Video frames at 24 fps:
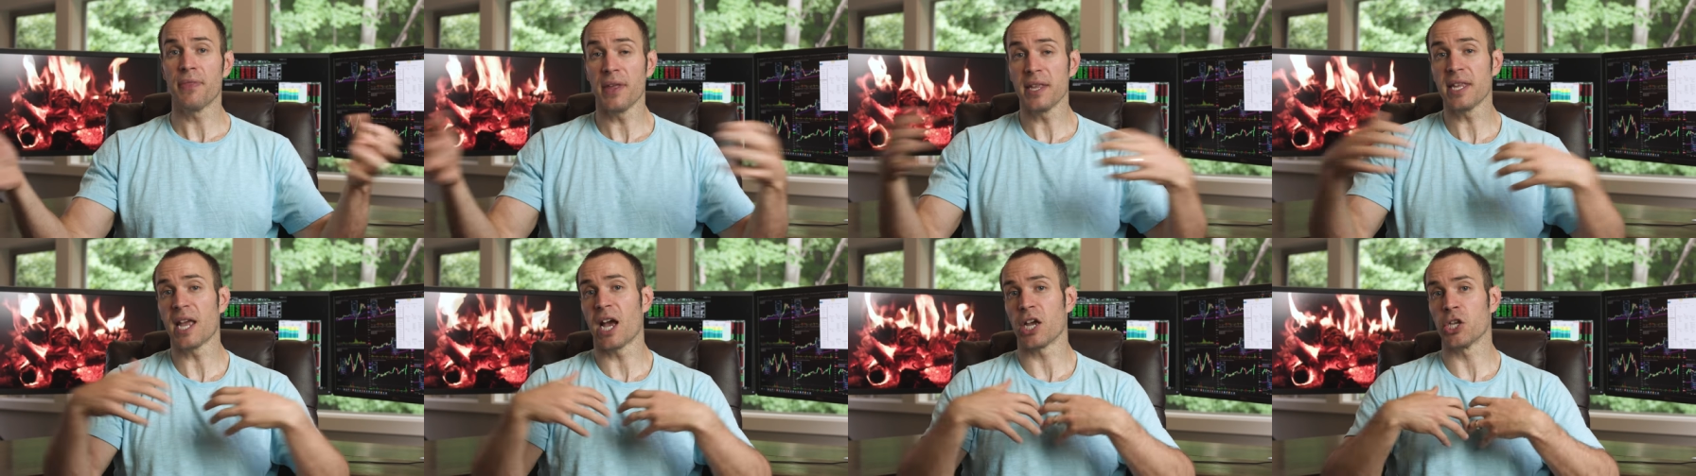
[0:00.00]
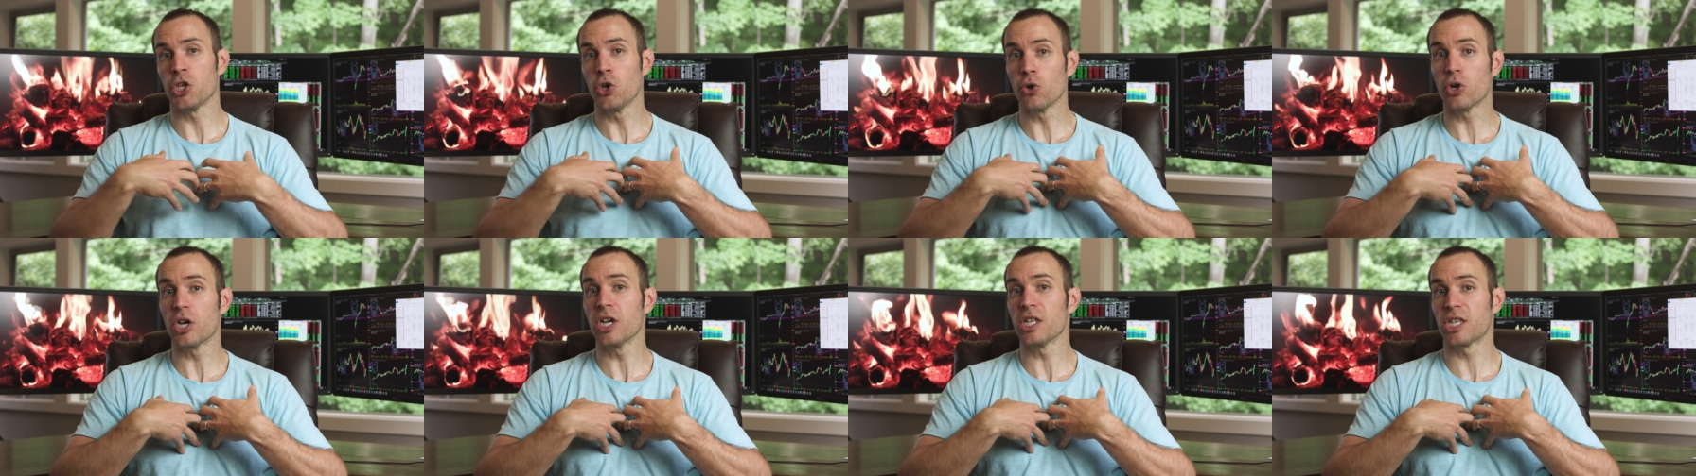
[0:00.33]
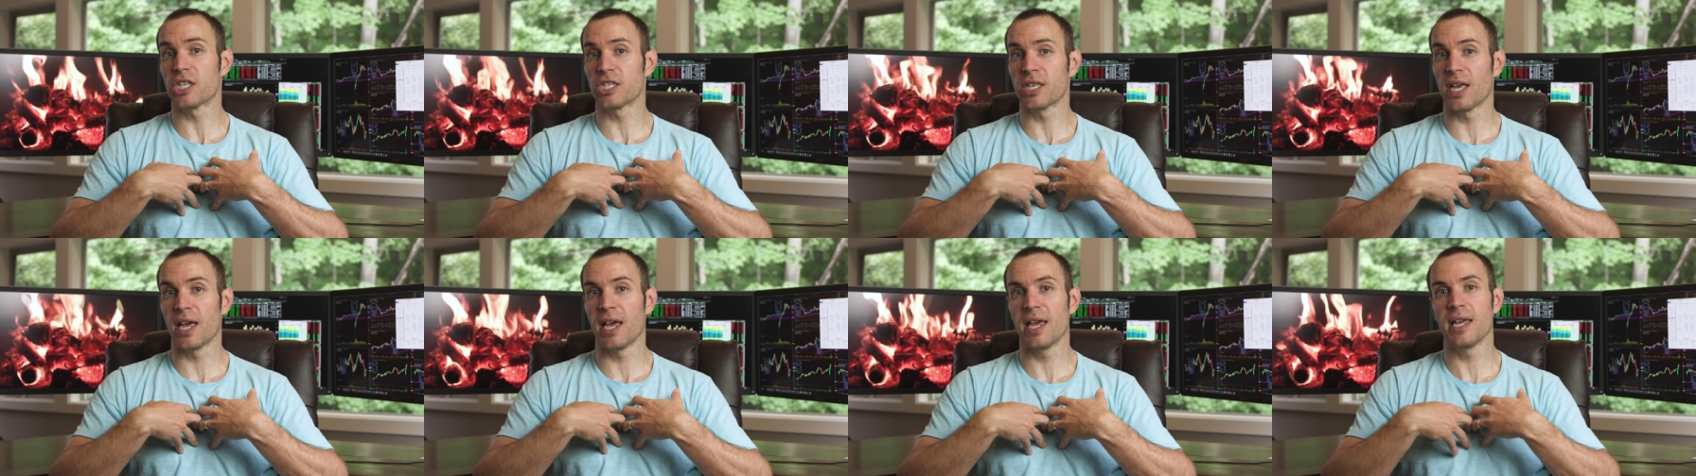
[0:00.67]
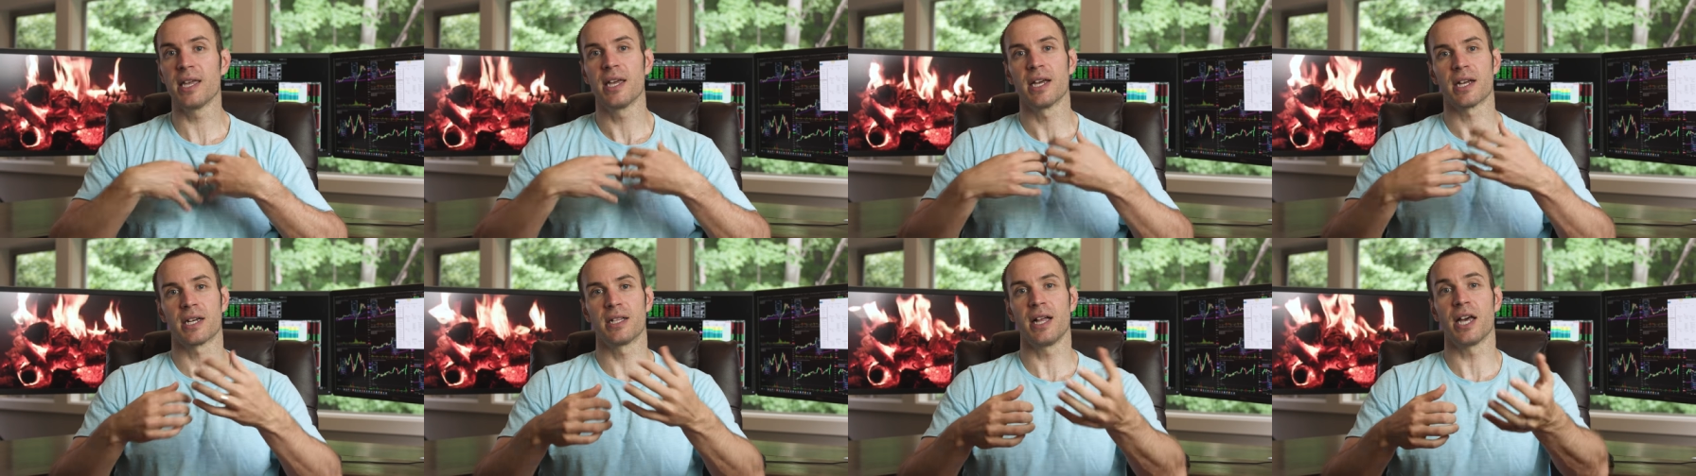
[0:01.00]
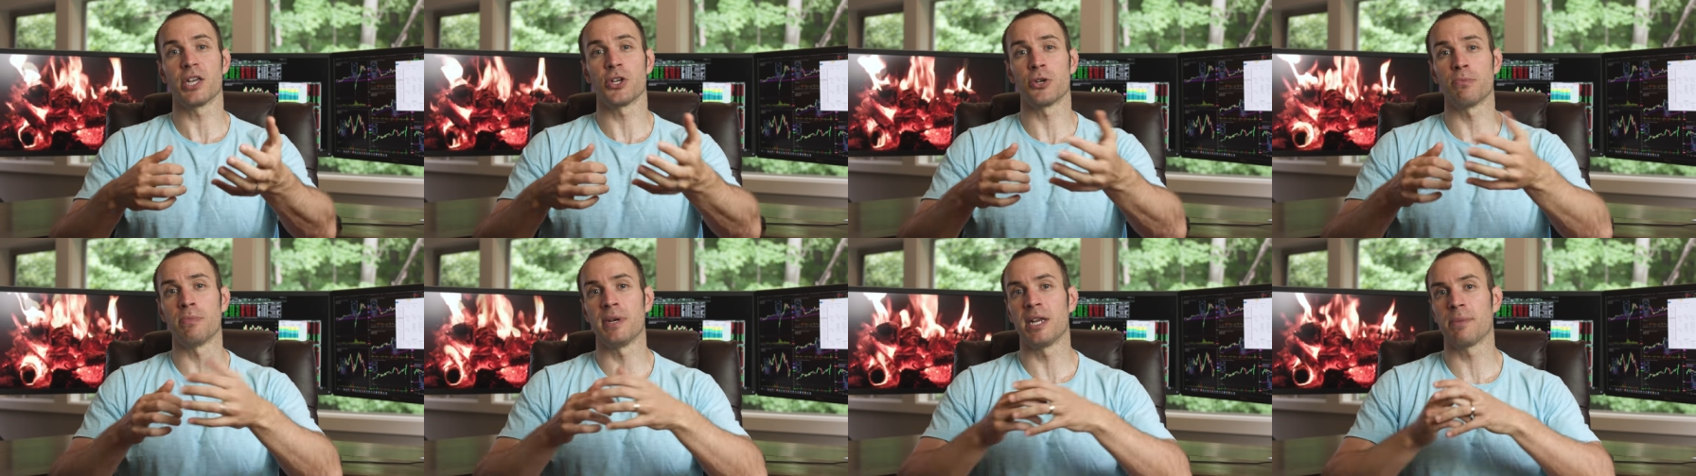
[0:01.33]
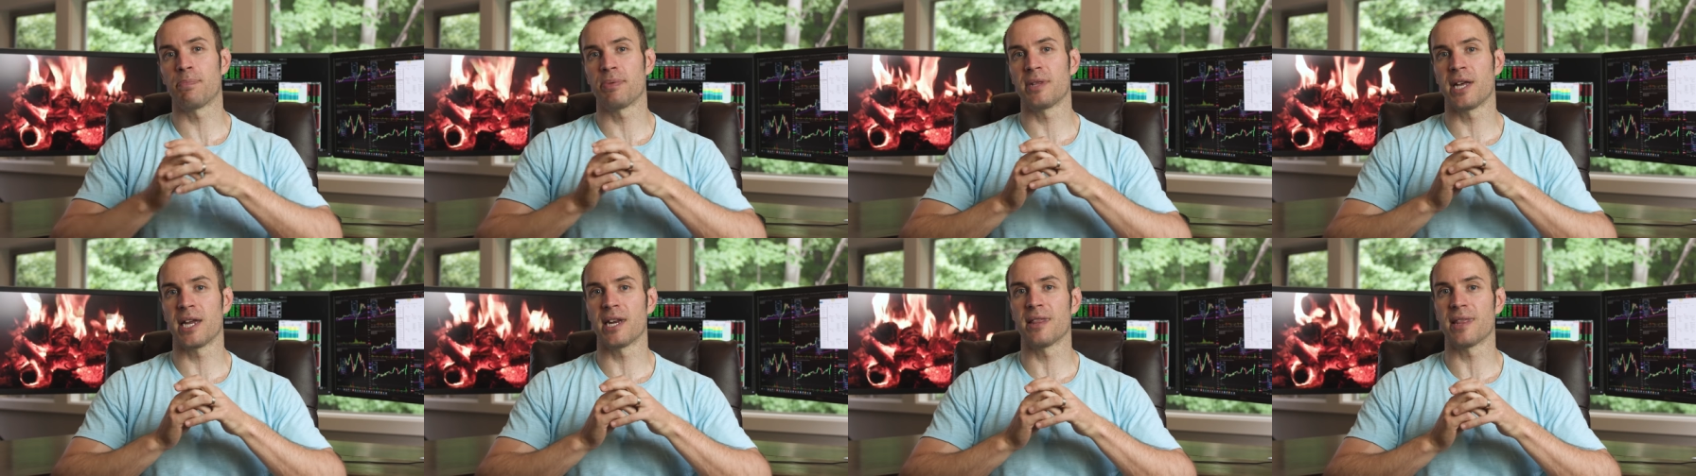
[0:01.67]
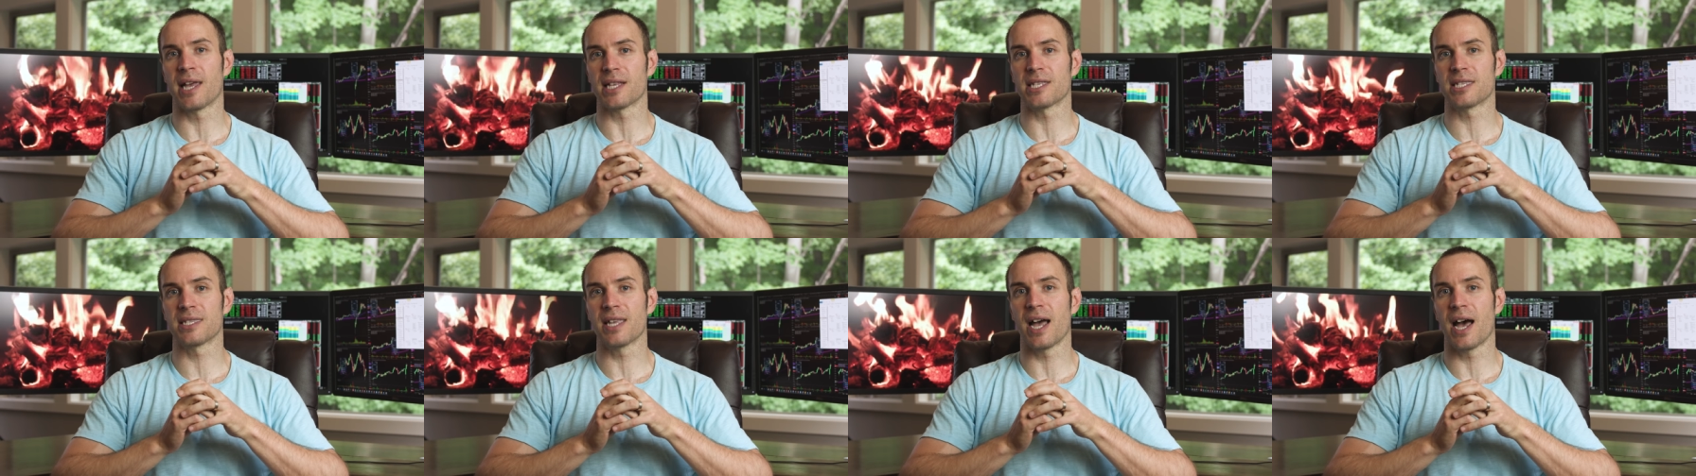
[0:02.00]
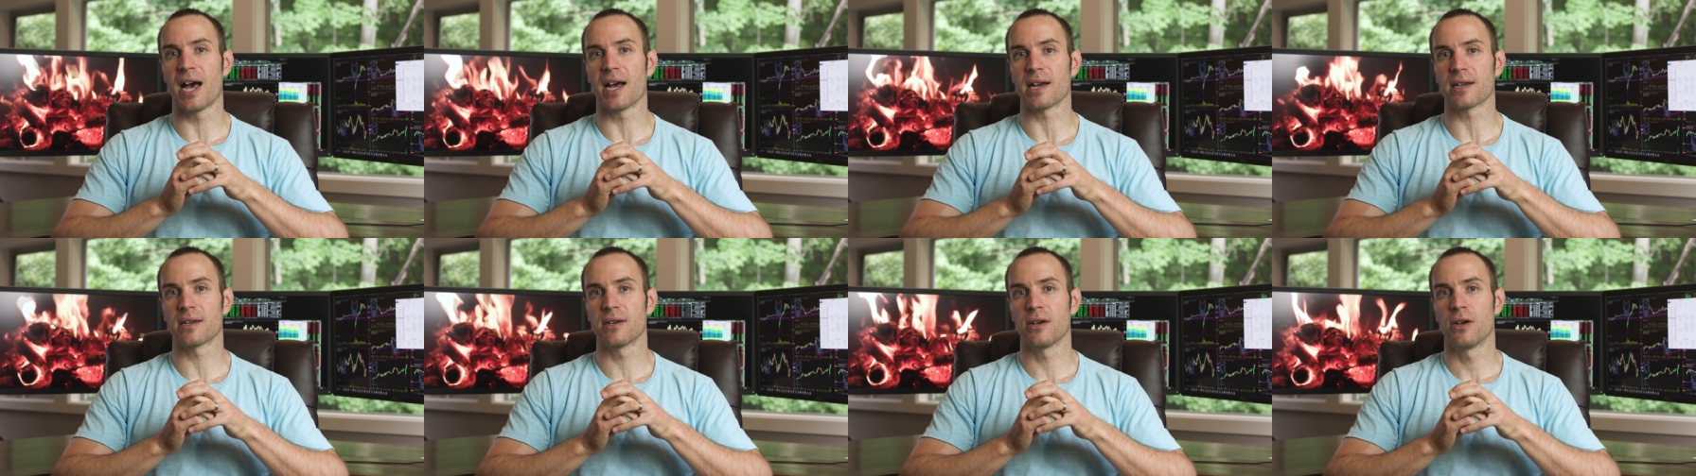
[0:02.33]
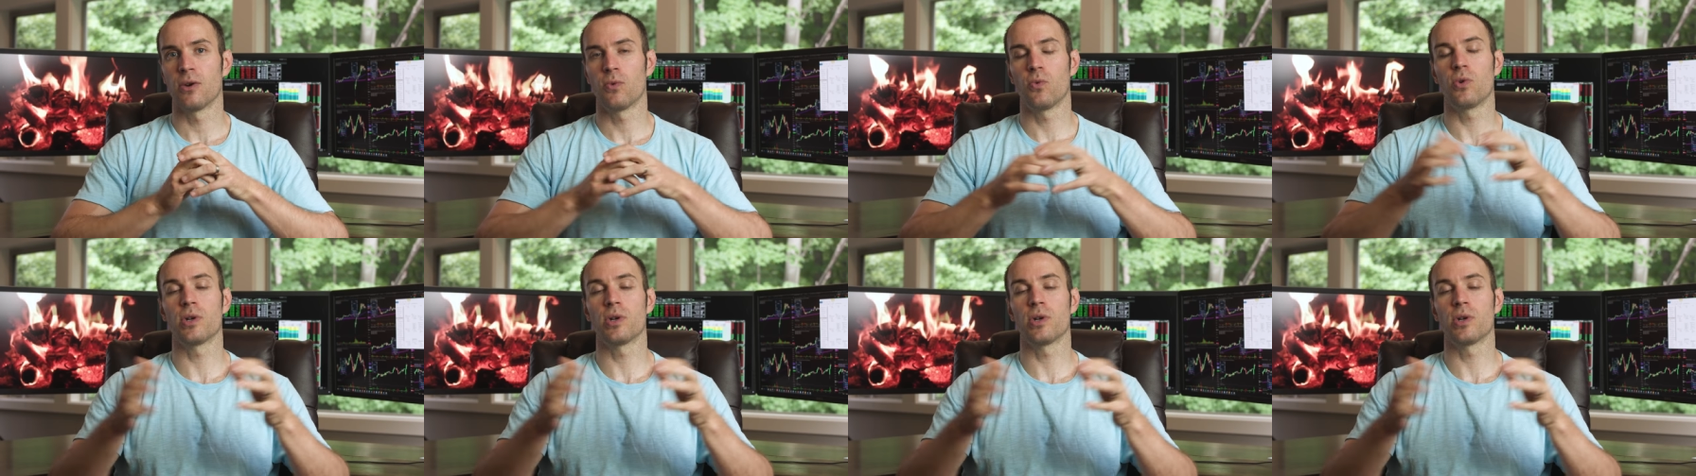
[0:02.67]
then yeah, you could say, Clay, you're manipulating that stock.